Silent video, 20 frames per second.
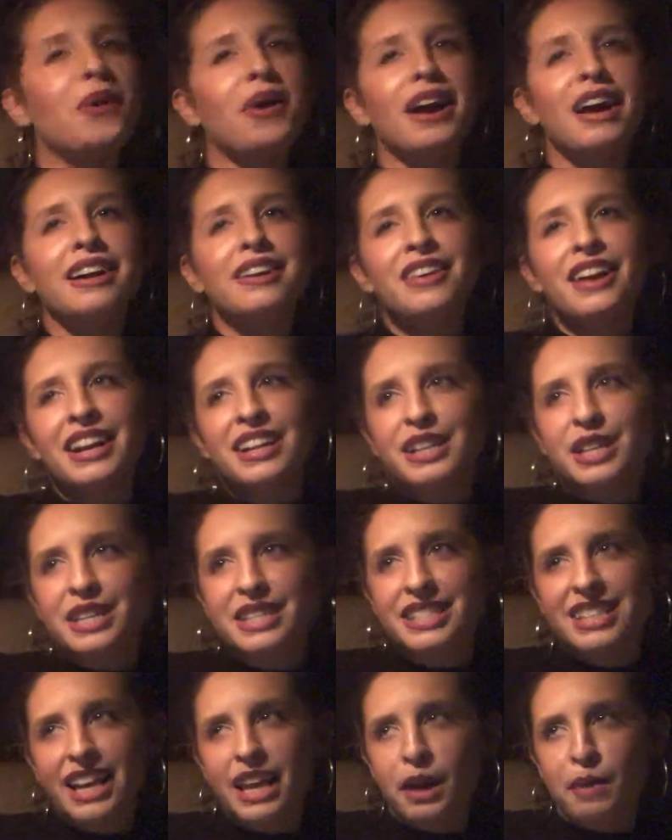know, I don't know how,
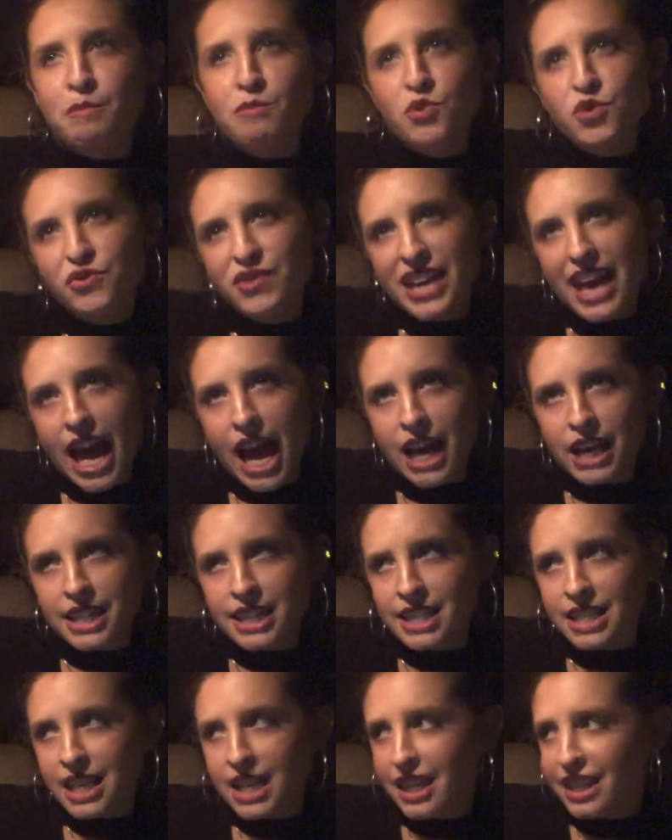it's like
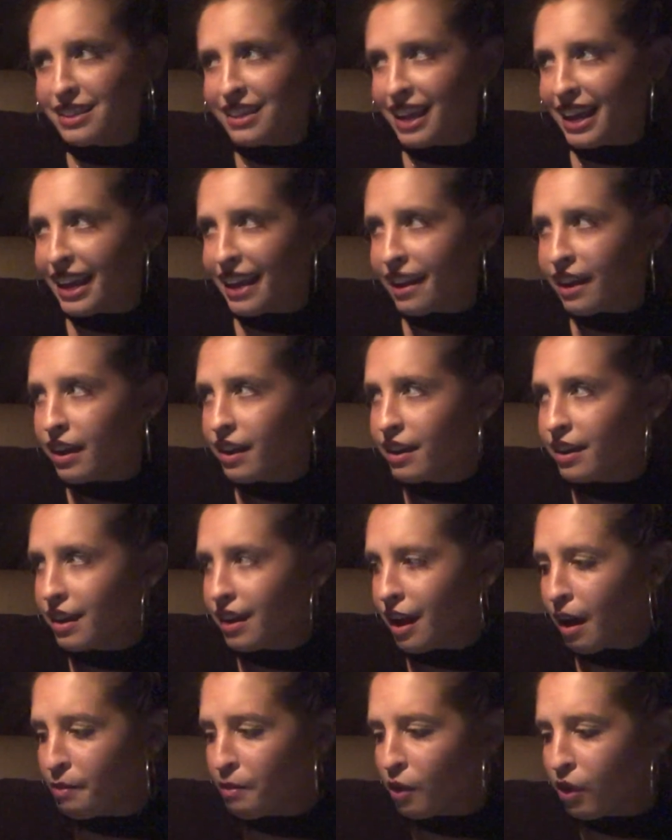movie-esque, like,
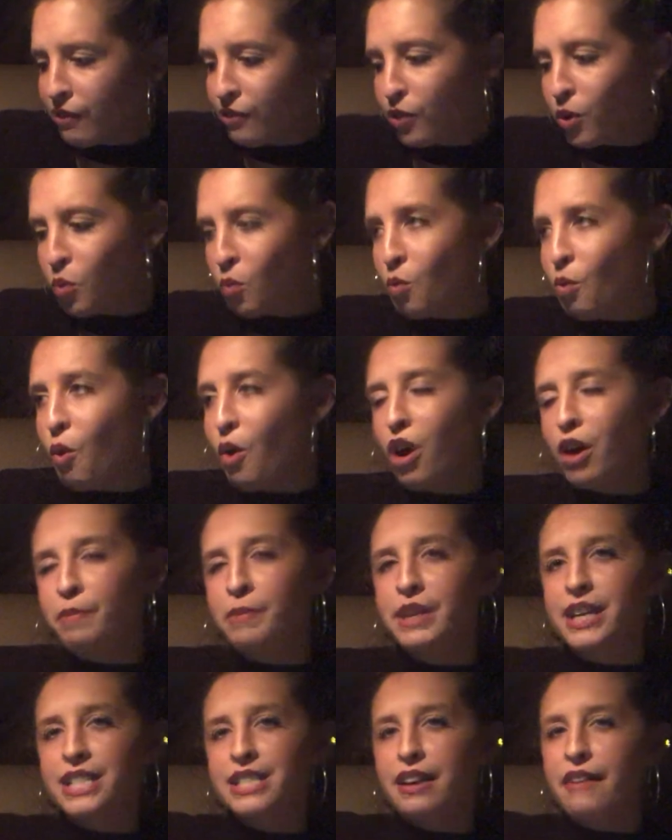I'm going for a walk
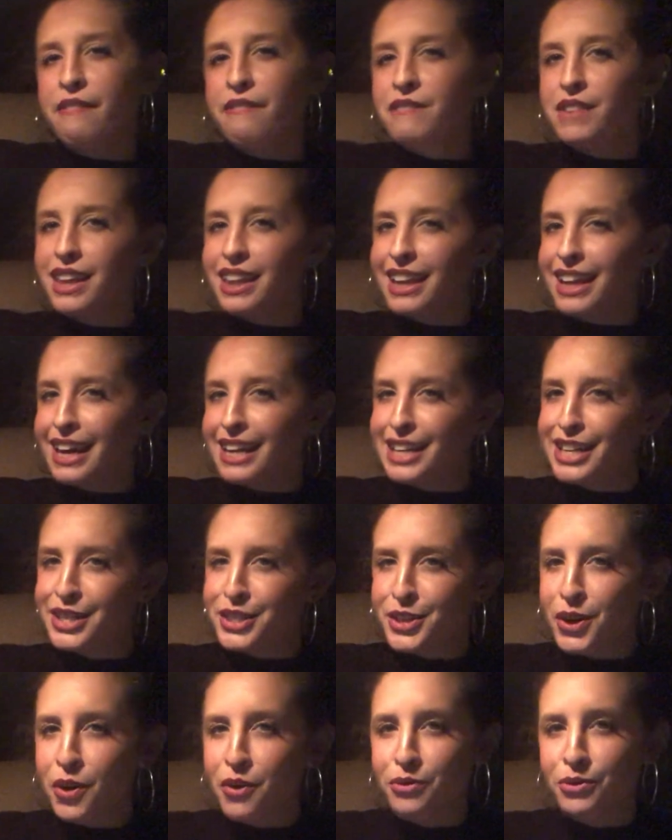because I feel like I
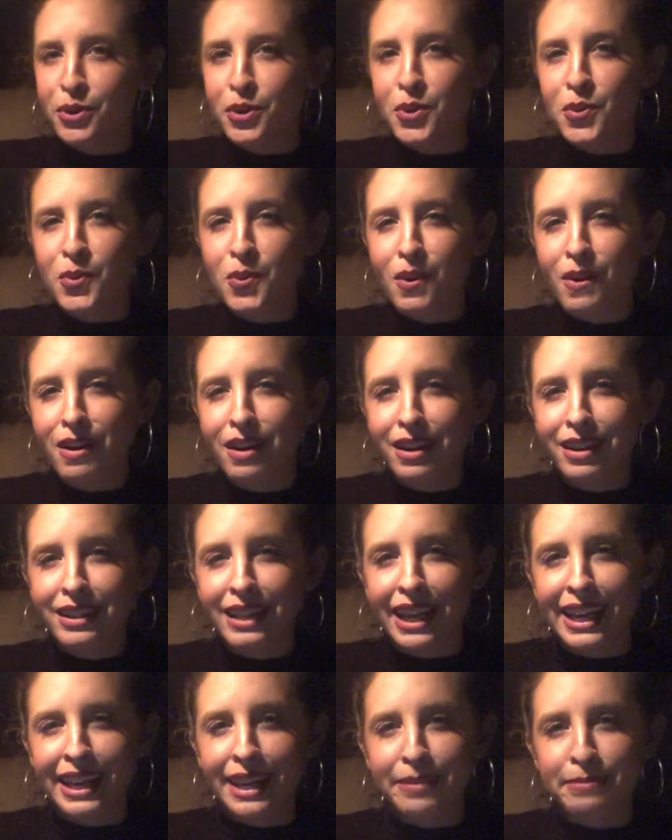need to go for a walk,
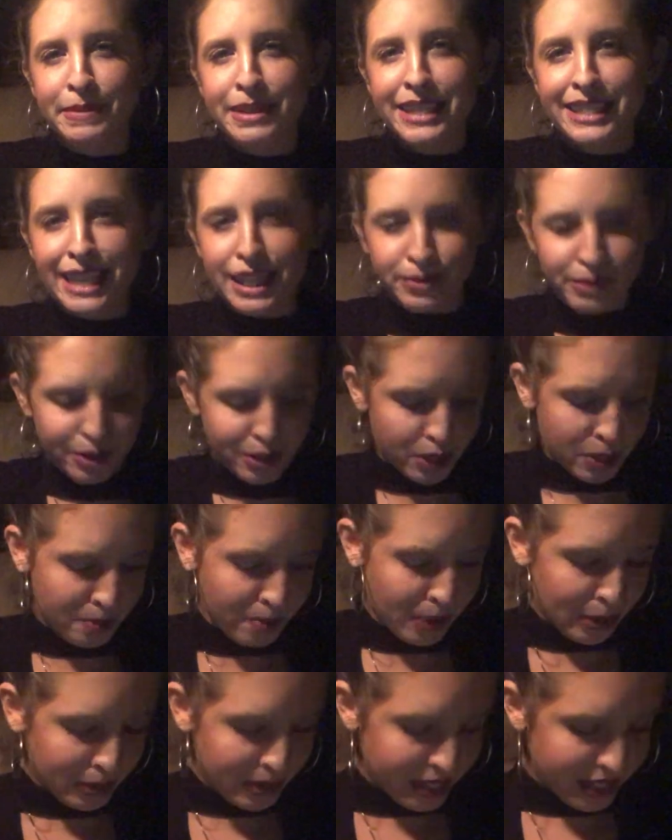like, because that's what you're
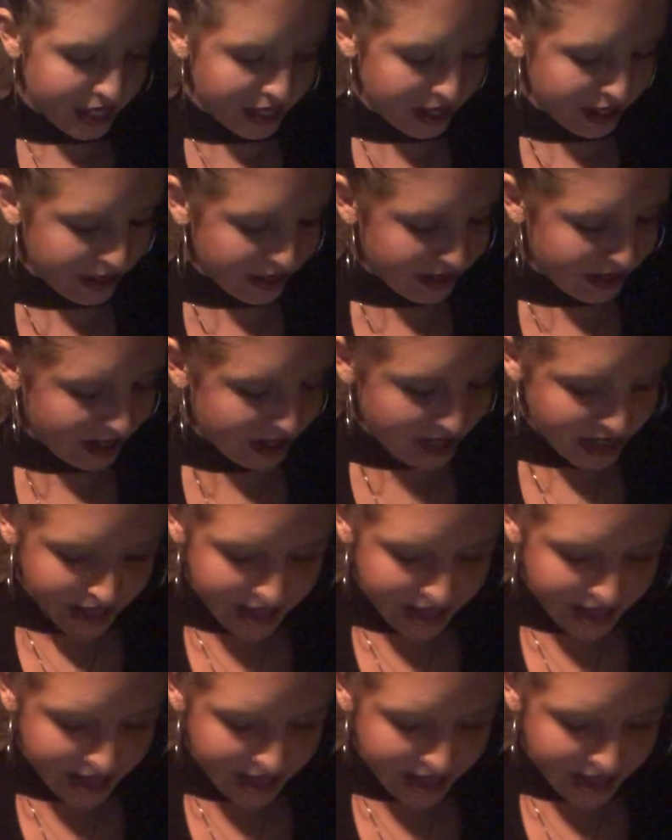supposed to do.